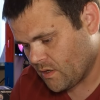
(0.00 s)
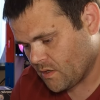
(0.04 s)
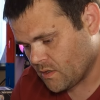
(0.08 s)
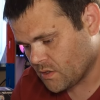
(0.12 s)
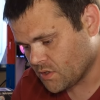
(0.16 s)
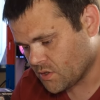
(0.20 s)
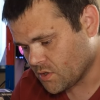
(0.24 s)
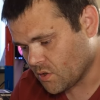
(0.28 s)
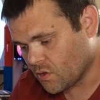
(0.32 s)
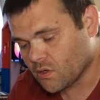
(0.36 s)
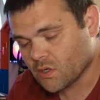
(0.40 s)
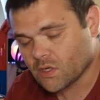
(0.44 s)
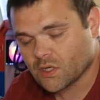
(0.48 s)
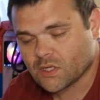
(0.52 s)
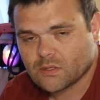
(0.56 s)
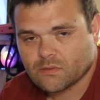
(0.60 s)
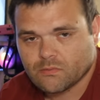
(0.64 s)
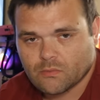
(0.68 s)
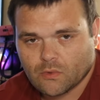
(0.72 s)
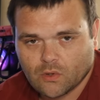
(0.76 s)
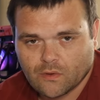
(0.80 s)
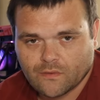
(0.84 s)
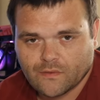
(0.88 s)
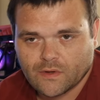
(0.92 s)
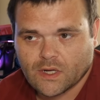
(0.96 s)
So it's
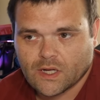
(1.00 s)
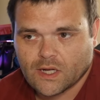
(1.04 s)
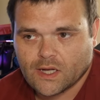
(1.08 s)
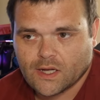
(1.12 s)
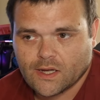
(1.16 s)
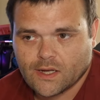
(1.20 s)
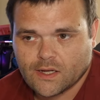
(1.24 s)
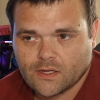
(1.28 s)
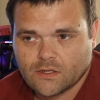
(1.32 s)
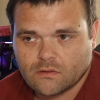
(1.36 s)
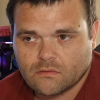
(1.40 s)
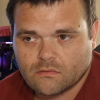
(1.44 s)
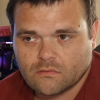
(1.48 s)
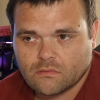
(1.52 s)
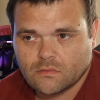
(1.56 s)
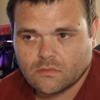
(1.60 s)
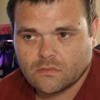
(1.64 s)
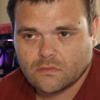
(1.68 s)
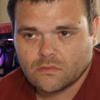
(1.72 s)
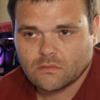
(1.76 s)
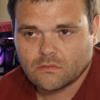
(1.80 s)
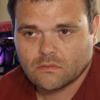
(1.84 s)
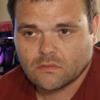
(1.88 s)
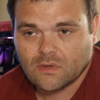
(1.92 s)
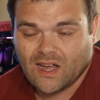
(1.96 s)
more of a,
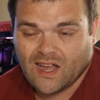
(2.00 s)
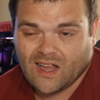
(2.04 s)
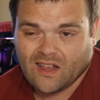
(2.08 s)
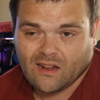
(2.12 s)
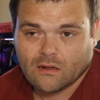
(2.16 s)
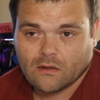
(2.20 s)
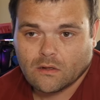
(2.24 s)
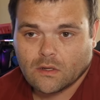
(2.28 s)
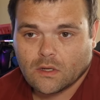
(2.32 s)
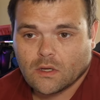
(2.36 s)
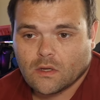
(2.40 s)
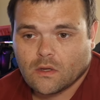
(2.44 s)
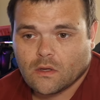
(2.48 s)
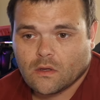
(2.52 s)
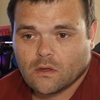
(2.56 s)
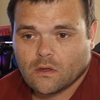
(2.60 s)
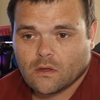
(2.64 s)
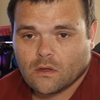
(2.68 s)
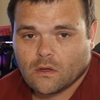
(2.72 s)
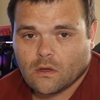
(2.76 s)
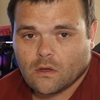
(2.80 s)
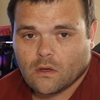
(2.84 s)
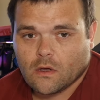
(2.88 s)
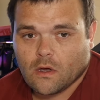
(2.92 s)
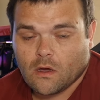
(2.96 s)
well,
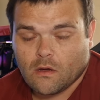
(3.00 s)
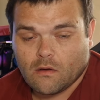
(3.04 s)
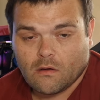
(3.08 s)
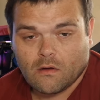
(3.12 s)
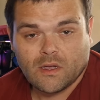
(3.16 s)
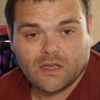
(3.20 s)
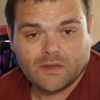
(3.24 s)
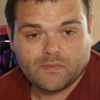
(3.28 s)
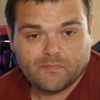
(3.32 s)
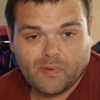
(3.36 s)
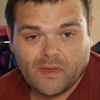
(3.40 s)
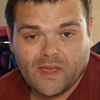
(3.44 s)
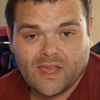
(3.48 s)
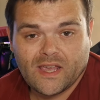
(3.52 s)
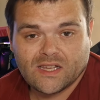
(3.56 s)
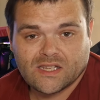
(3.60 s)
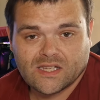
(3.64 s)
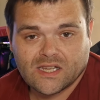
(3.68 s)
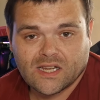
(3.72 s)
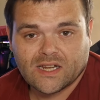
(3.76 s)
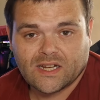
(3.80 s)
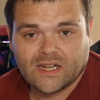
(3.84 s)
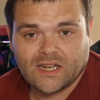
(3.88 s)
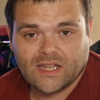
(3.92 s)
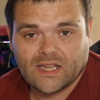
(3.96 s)
it's
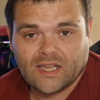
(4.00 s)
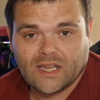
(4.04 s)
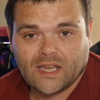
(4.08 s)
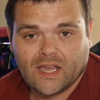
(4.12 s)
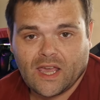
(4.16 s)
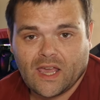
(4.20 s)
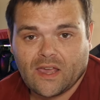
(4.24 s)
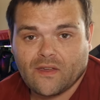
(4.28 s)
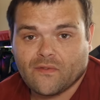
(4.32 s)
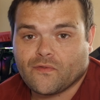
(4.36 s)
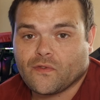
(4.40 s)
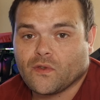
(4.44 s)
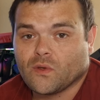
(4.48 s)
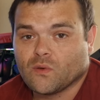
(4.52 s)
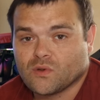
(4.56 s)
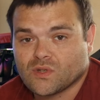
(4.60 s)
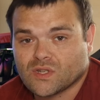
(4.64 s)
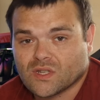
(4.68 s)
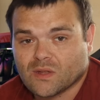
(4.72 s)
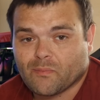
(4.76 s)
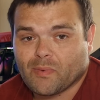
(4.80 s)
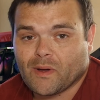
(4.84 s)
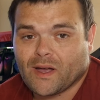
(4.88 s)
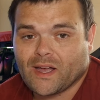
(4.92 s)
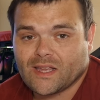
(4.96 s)
basically, if you was
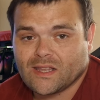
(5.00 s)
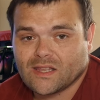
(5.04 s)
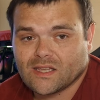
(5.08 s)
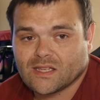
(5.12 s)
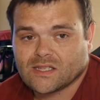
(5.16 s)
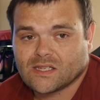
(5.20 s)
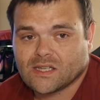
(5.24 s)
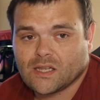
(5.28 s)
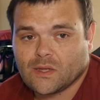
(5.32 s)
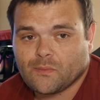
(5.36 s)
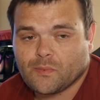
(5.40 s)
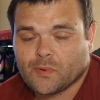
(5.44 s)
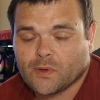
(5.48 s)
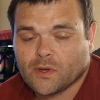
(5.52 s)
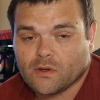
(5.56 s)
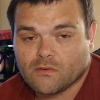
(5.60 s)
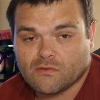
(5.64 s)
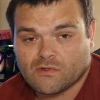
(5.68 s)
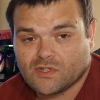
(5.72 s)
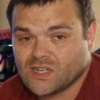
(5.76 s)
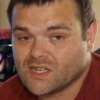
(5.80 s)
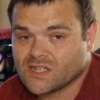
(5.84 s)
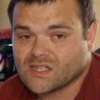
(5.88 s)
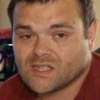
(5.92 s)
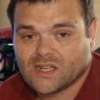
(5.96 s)
to buy the
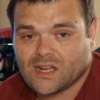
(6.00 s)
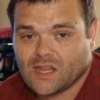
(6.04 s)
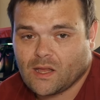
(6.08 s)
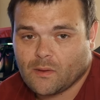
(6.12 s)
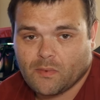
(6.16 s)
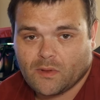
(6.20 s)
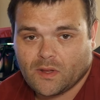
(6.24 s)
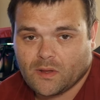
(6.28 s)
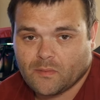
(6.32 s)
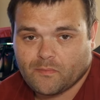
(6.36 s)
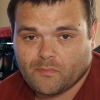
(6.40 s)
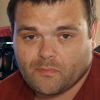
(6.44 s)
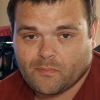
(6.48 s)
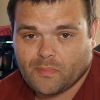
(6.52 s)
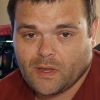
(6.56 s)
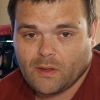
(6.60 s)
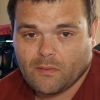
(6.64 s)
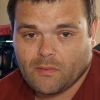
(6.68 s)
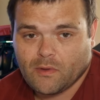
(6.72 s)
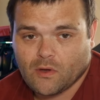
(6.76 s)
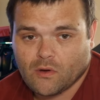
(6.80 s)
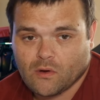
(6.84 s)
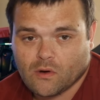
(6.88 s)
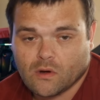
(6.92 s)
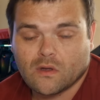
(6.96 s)
CPU, just enable
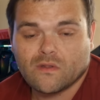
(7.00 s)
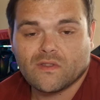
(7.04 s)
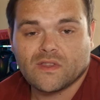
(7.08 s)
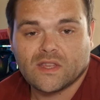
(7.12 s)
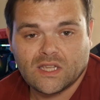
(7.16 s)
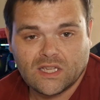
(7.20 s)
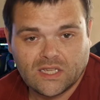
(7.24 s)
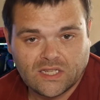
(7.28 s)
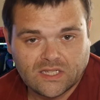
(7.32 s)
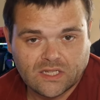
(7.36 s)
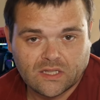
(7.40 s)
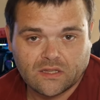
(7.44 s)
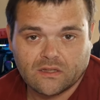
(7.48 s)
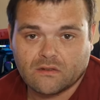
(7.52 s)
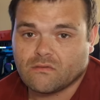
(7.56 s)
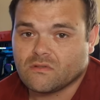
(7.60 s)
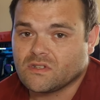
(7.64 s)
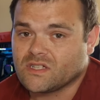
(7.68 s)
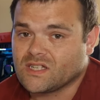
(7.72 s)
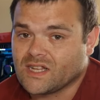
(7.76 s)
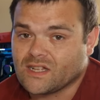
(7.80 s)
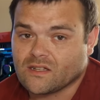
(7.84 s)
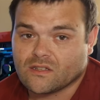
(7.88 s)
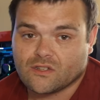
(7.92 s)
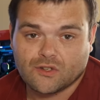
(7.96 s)
PBO, these are the
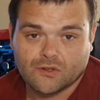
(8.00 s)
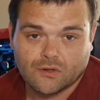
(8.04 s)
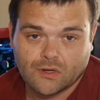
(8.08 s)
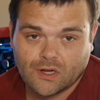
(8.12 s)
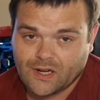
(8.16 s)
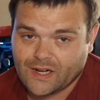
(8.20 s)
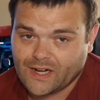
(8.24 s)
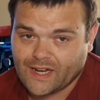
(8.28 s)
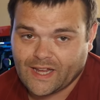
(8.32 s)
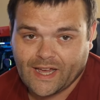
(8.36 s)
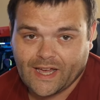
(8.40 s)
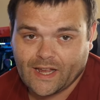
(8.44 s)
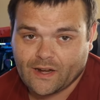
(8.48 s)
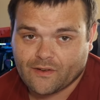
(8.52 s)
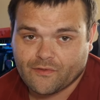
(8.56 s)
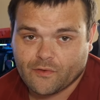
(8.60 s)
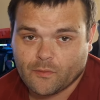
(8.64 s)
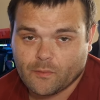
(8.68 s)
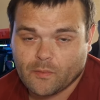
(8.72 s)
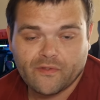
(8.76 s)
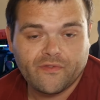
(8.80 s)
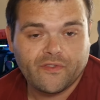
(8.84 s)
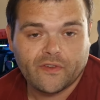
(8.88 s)
results you're going to get from a